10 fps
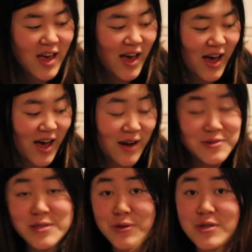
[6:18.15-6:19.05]
Uh,
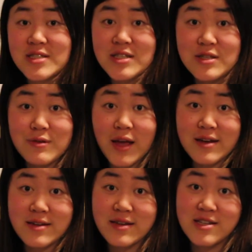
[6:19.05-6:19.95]
which books did you
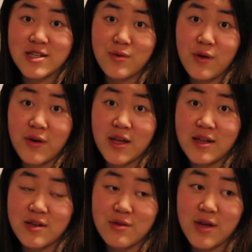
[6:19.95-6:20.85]
get in January?
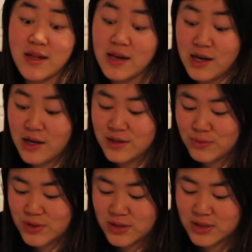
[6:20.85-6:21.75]
Did you get any nice
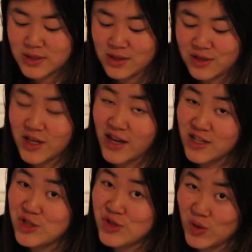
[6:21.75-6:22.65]
ones? Because I
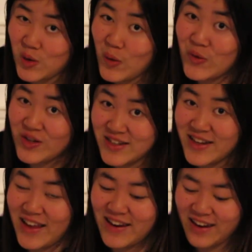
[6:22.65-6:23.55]
sure
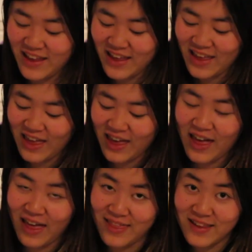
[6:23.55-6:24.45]
did.
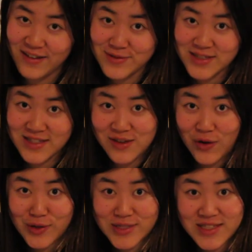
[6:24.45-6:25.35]
And I will see you
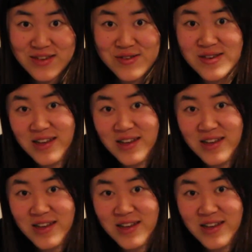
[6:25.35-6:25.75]
all soon.